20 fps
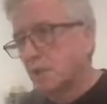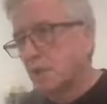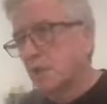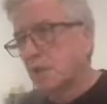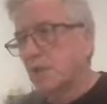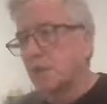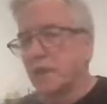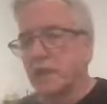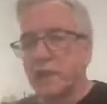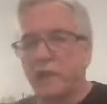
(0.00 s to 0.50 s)

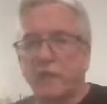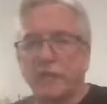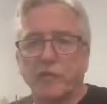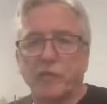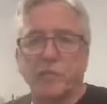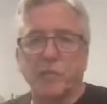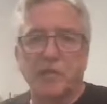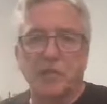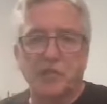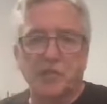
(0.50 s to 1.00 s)
clear
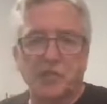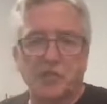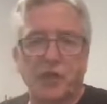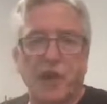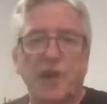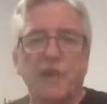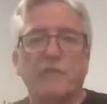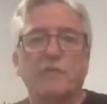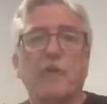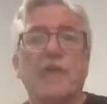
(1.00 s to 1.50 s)
everybody's
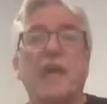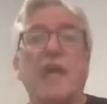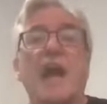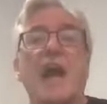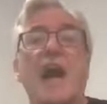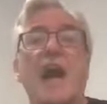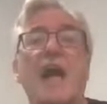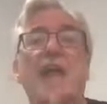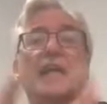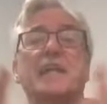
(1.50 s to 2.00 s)
driveway,
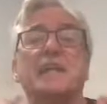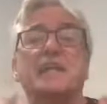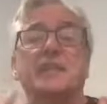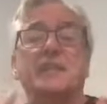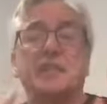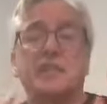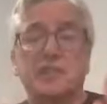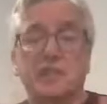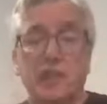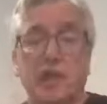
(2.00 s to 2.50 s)
and
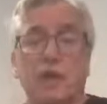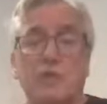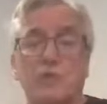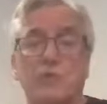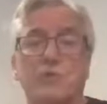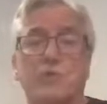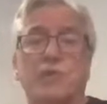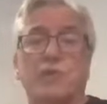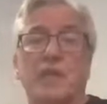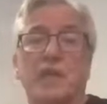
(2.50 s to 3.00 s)
the
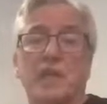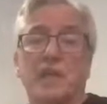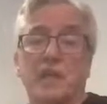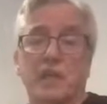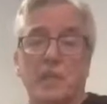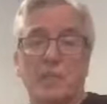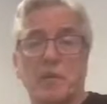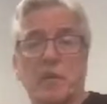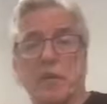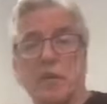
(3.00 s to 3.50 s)
town
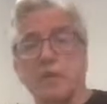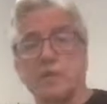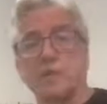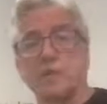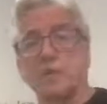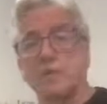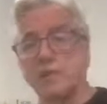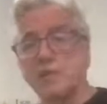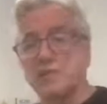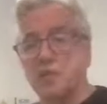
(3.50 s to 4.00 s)
come around
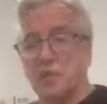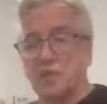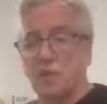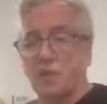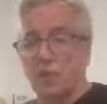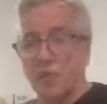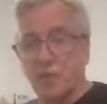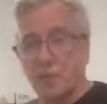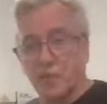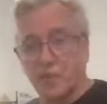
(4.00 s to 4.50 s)
with these
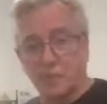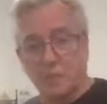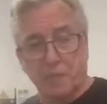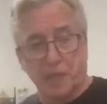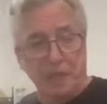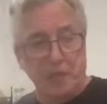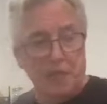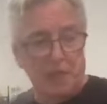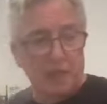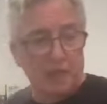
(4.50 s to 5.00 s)
enormous
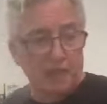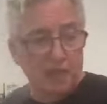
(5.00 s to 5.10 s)
big